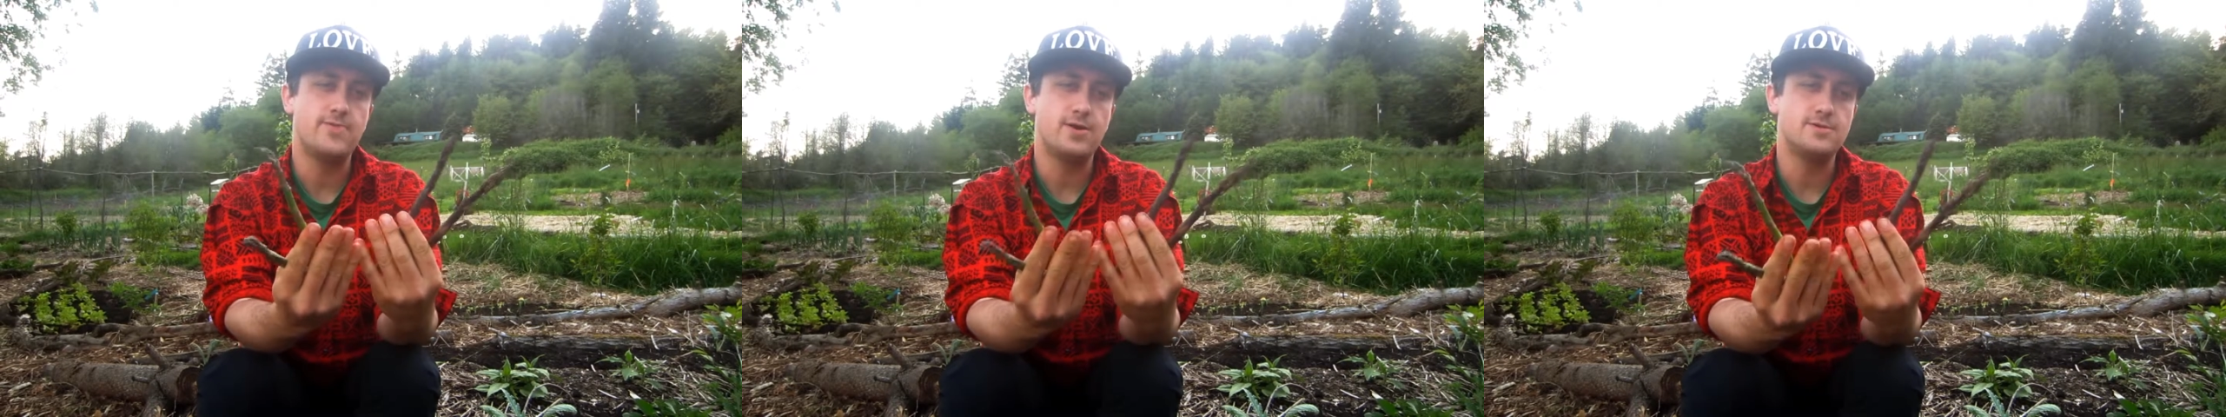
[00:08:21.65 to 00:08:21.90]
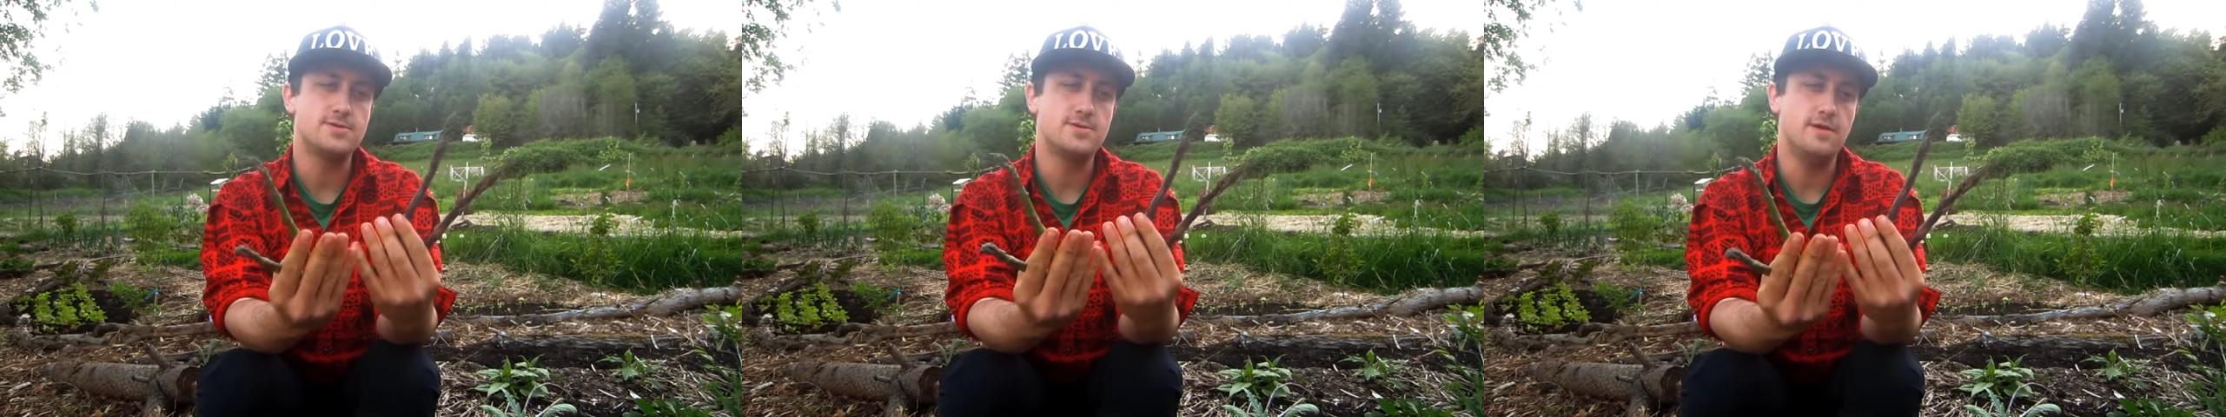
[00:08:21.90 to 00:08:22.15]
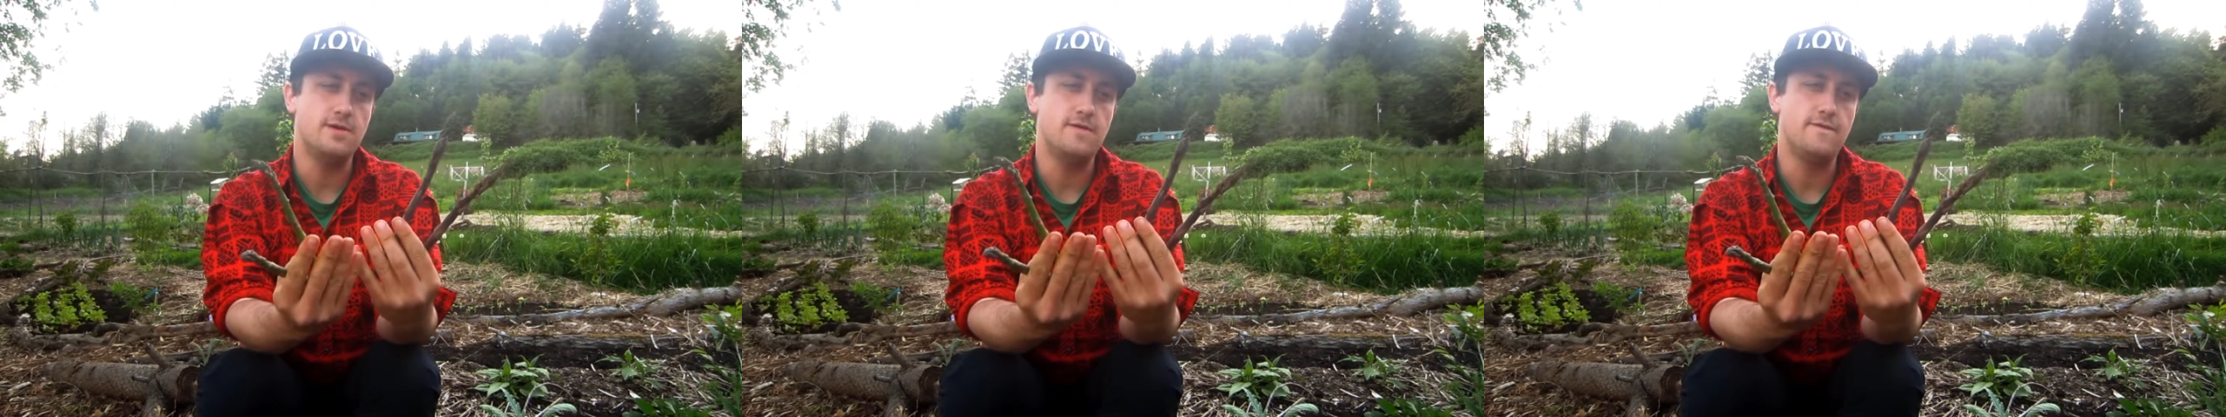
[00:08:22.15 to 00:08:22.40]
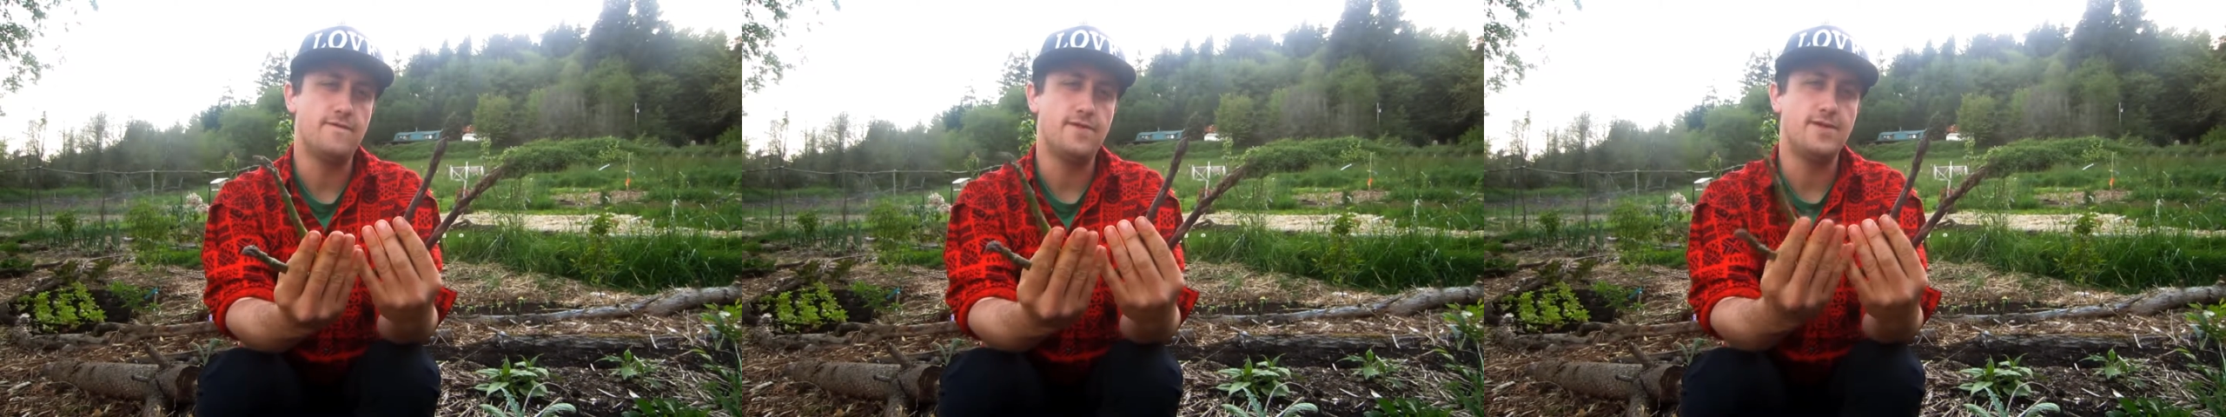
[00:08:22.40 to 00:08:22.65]
parts
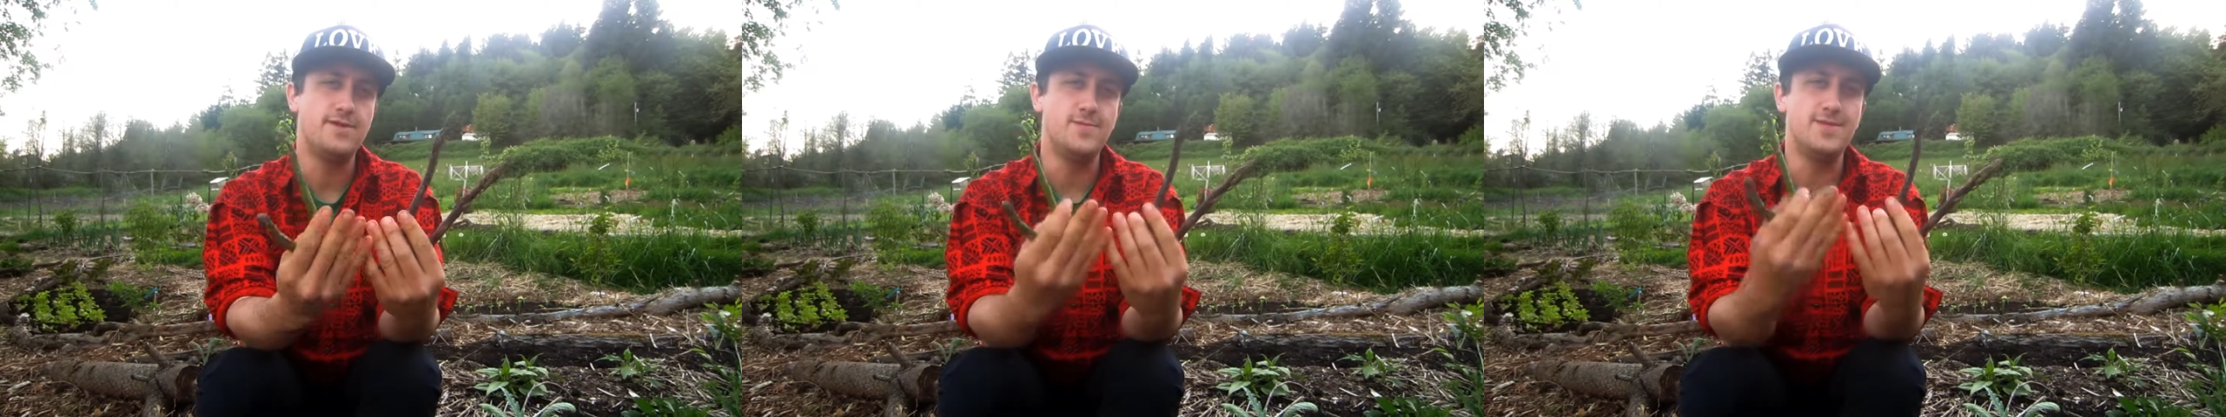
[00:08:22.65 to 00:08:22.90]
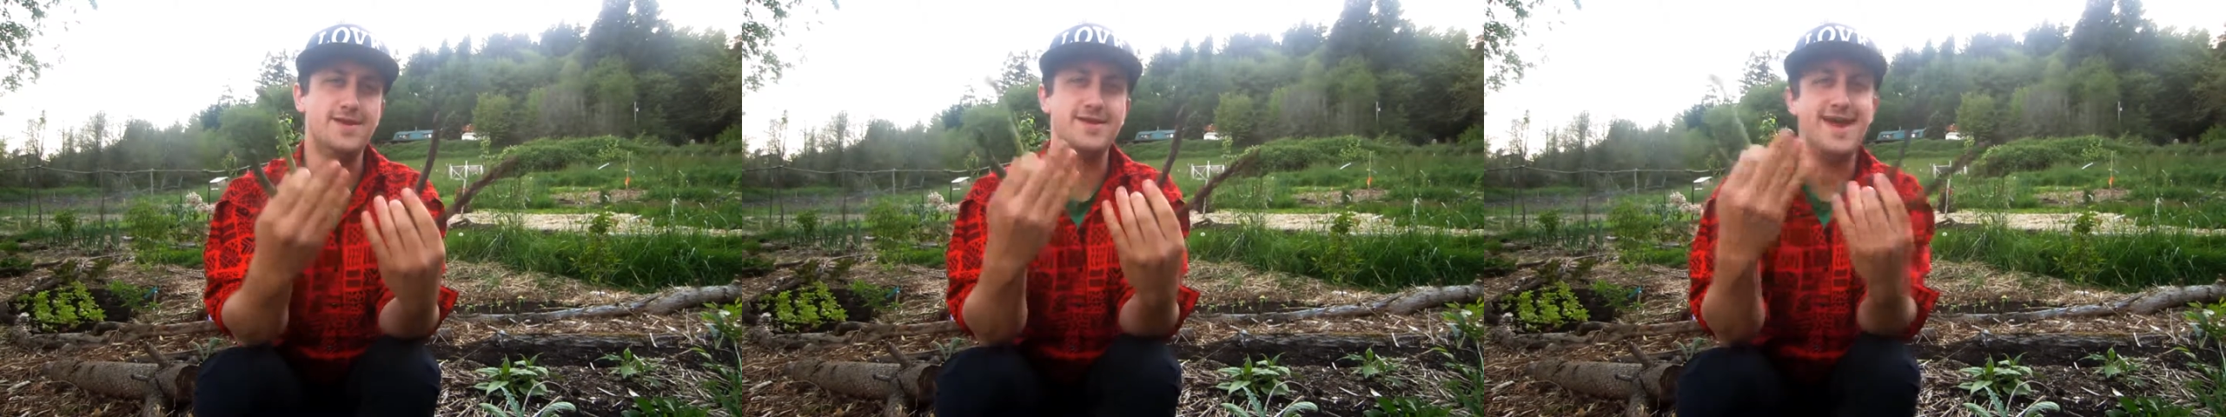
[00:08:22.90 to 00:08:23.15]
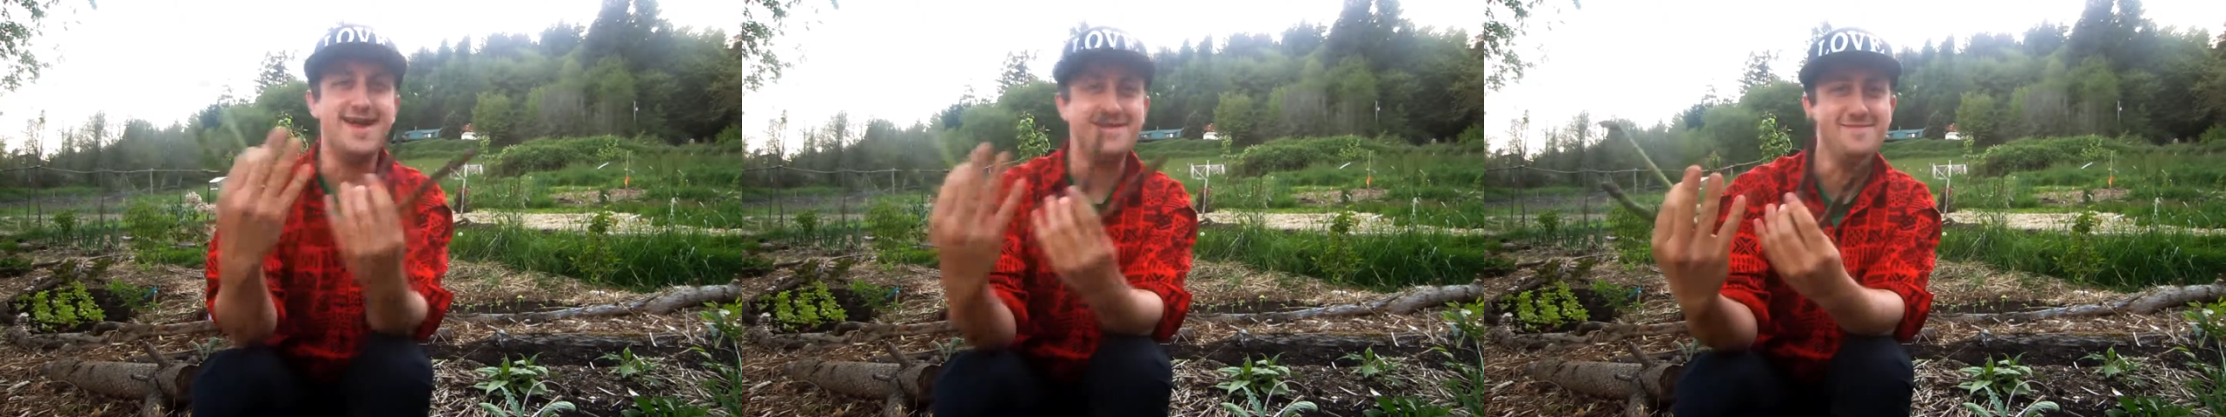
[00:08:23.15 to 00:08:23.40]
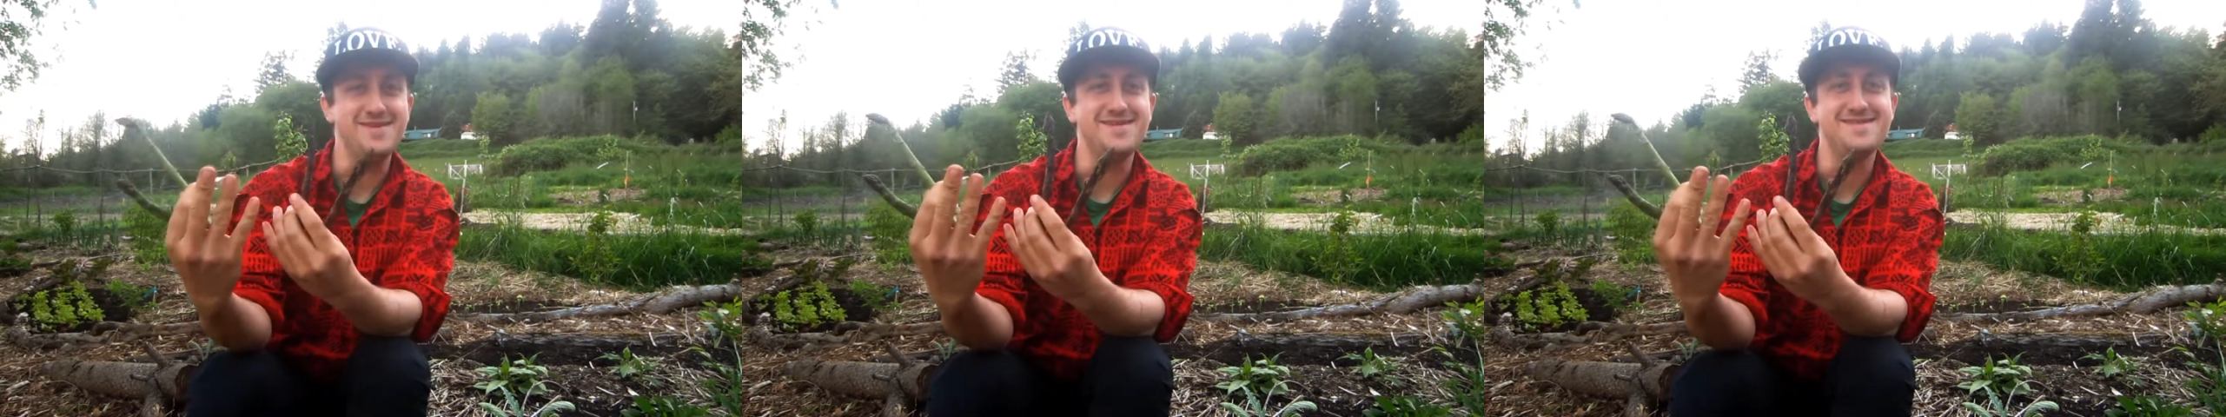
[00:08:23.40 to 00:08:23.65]
of the human
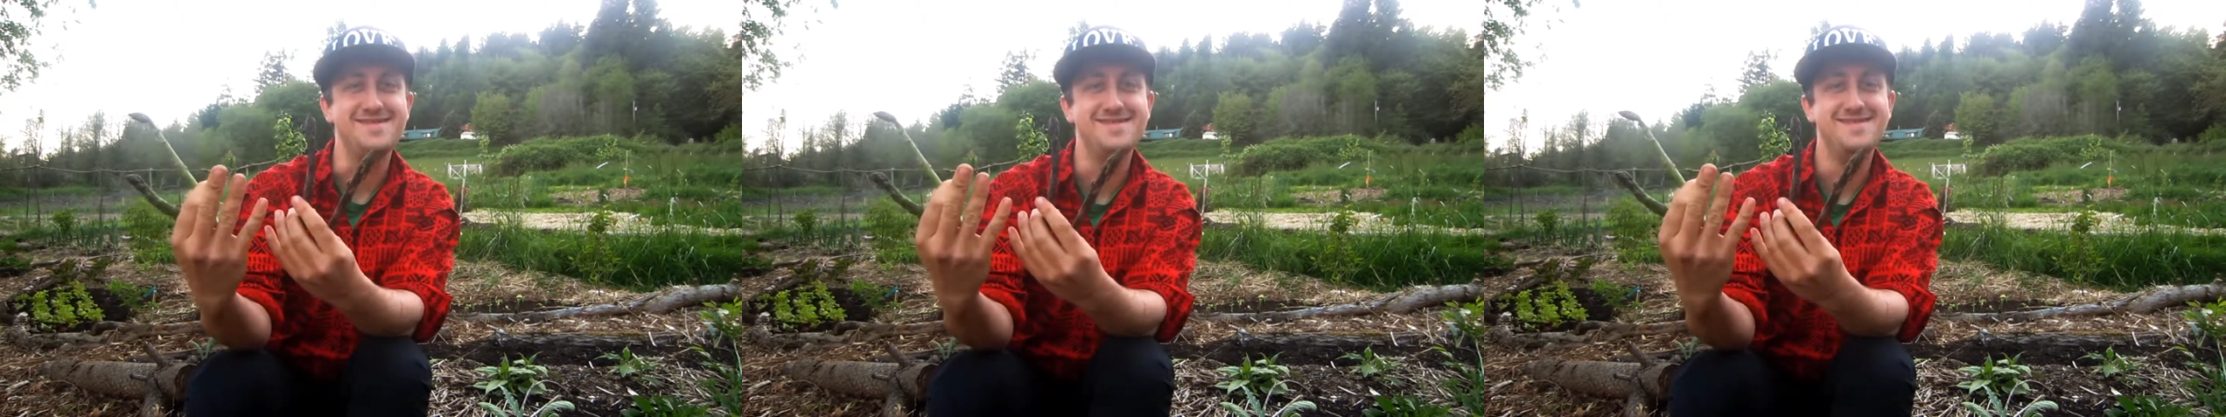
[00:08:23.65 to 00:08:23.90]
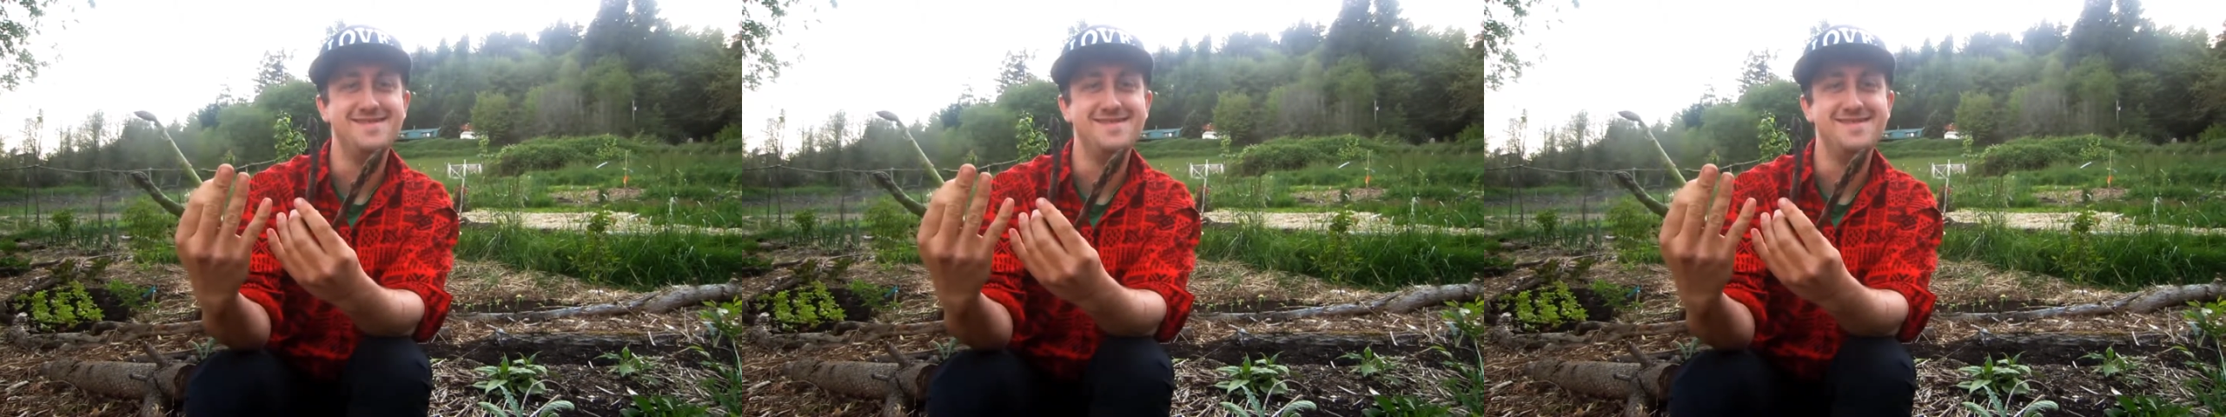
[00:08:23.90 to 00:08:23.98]
anatomy.